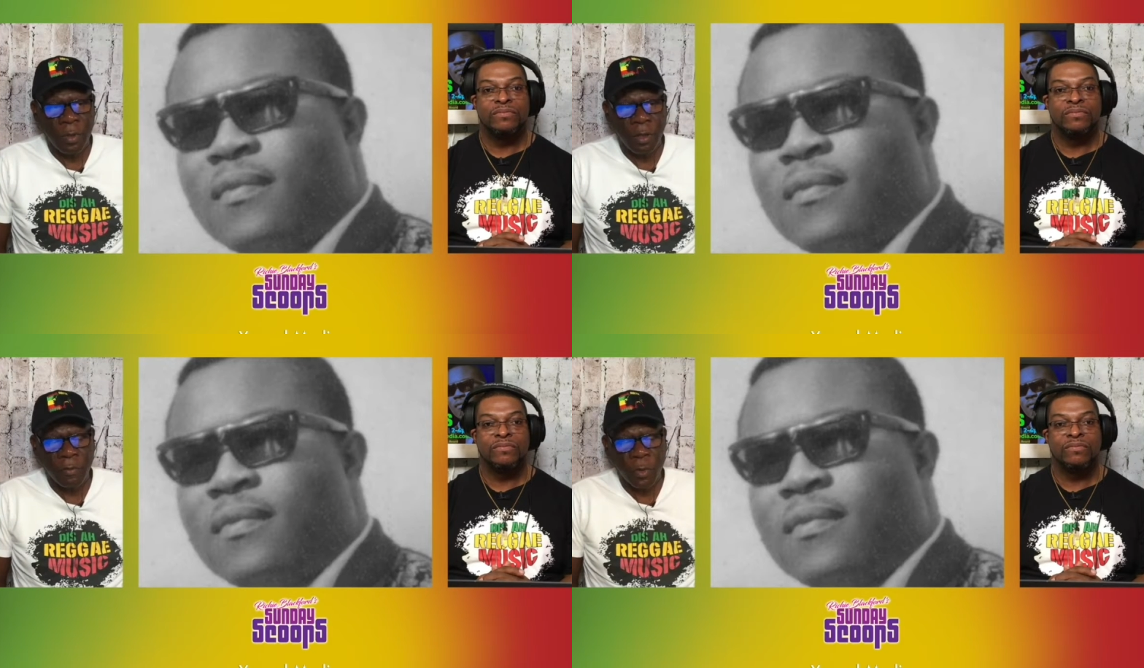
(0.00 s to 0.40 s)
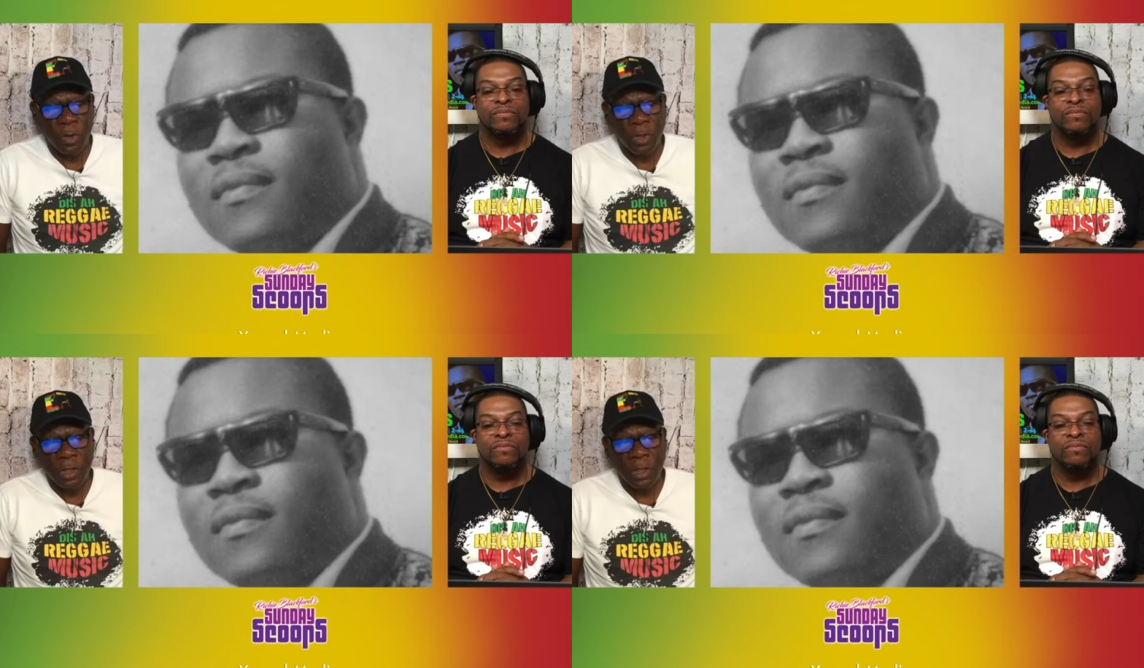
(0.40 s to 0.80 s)
Speaker 1: of
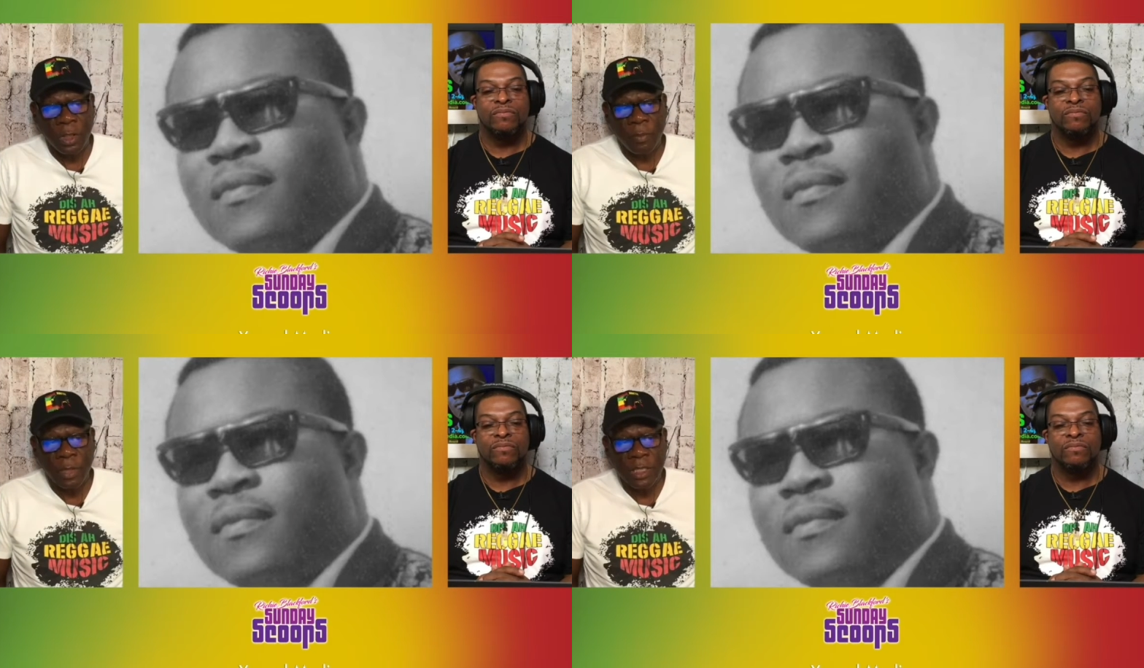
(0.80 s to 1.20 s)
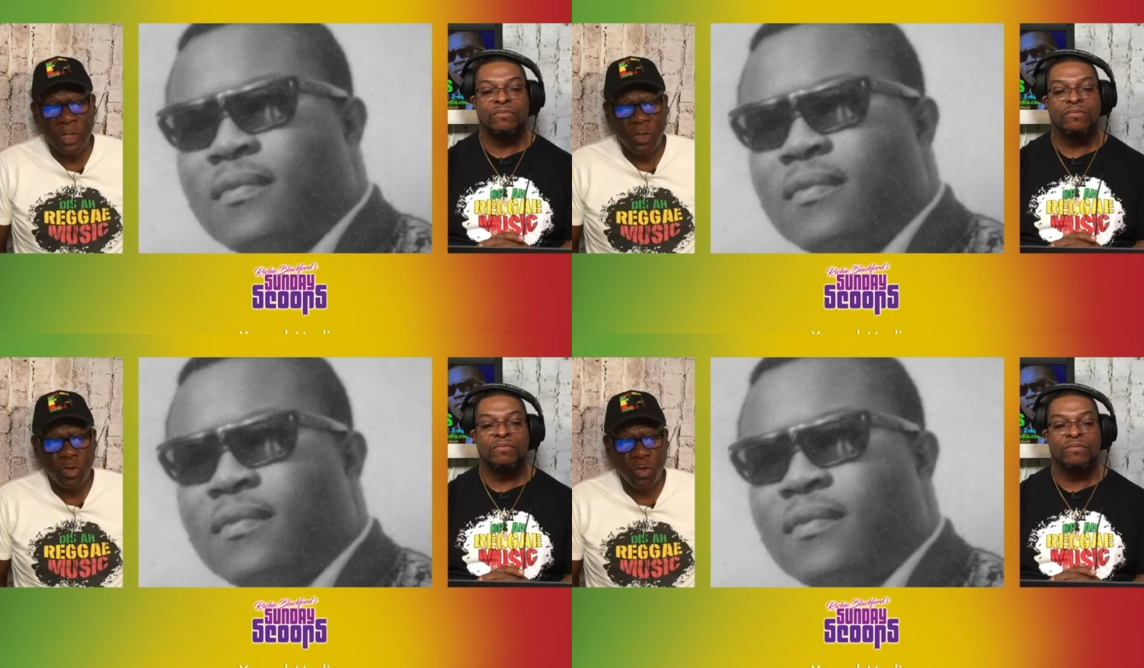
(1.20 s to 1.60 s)
course the
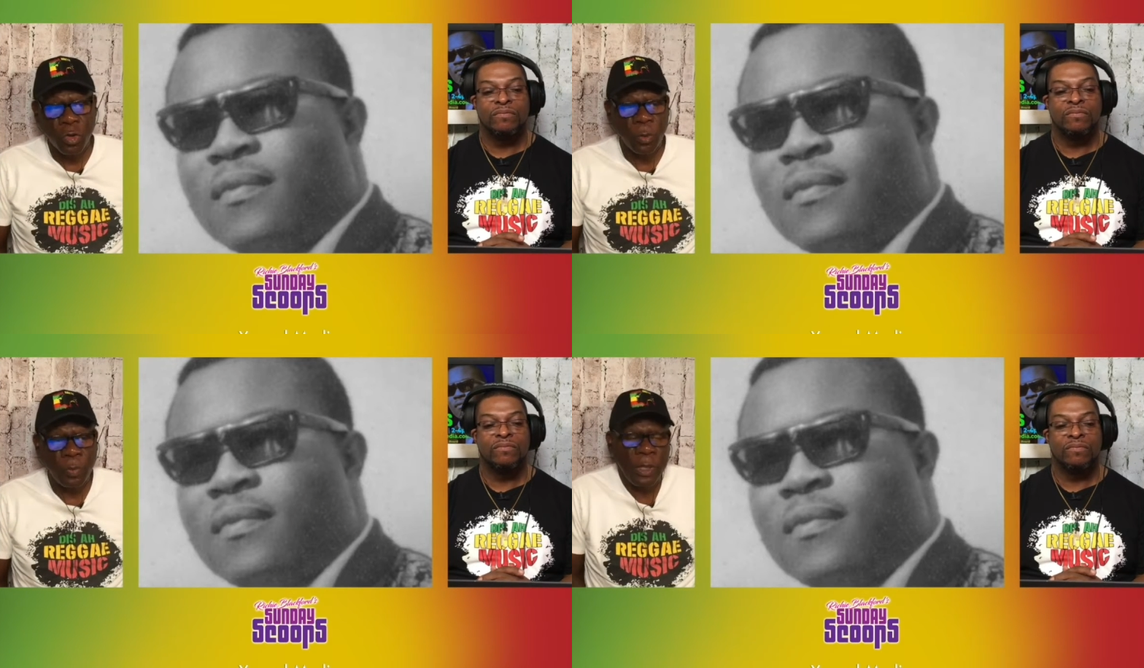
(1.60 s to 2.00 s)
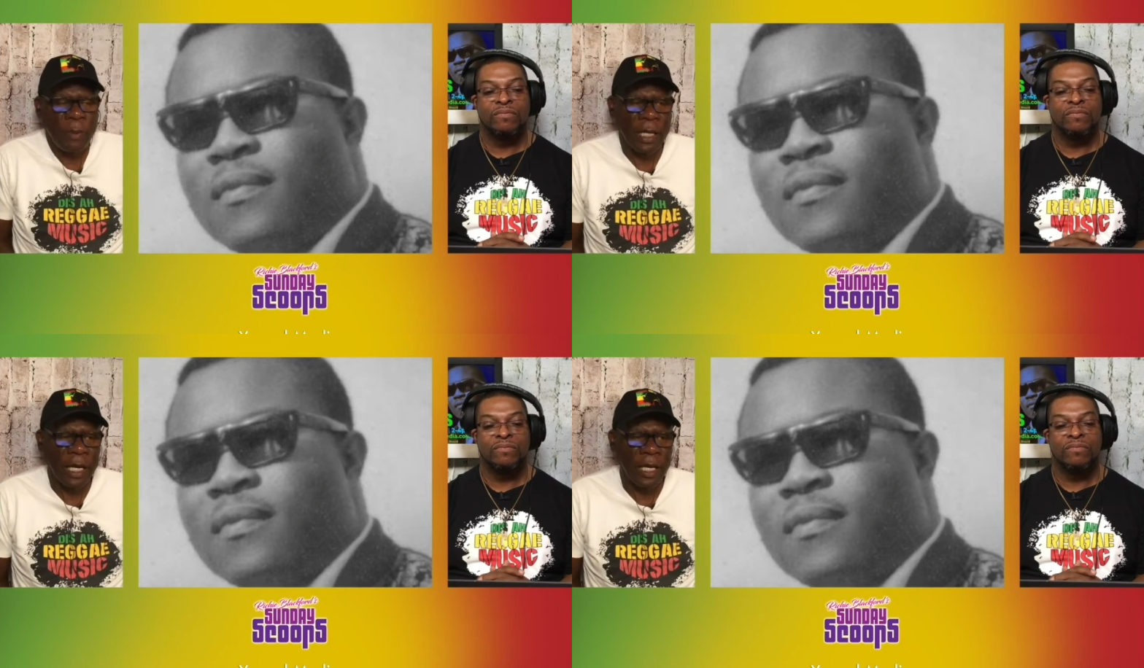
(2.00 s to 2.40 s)
business trope
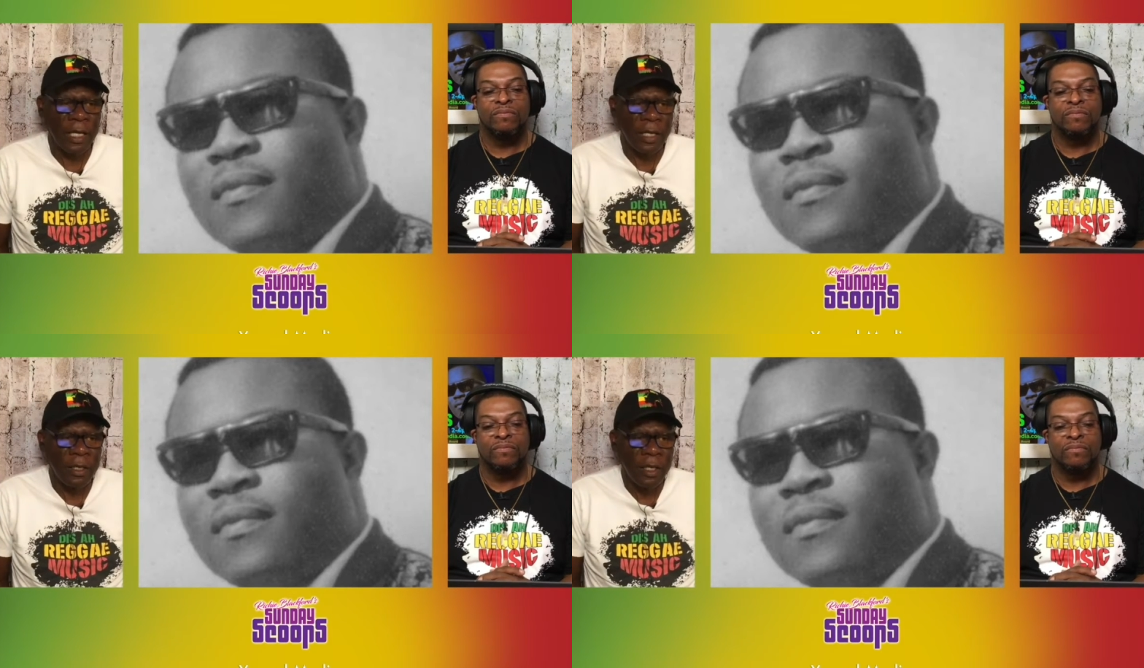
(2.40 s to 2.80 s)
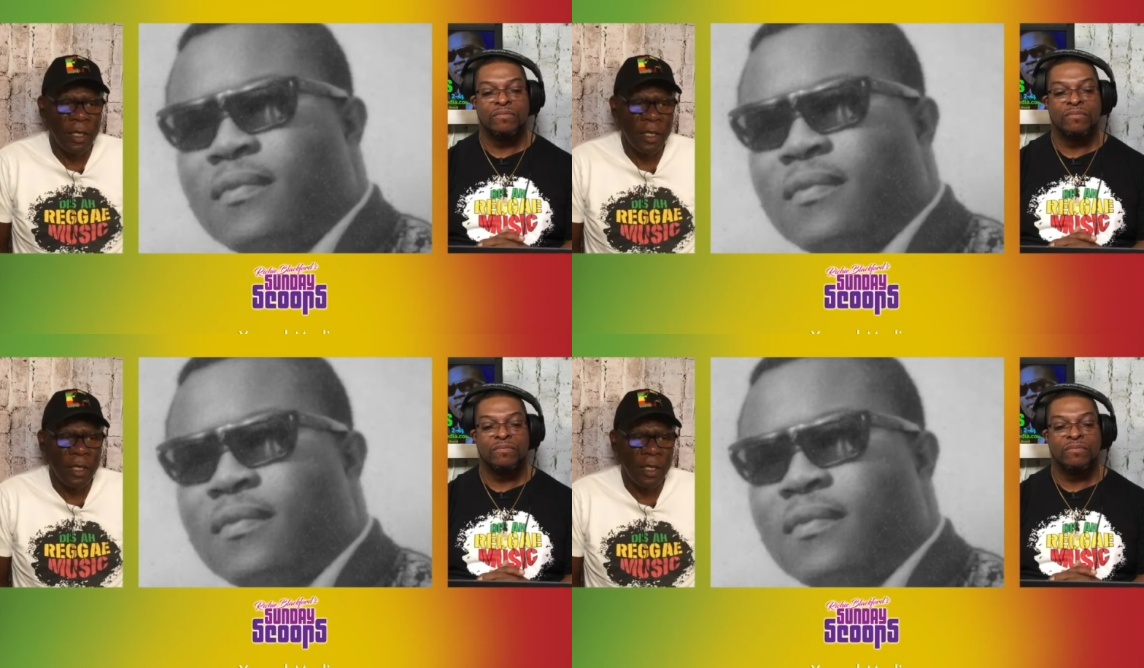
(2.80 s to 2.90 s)
people like uh,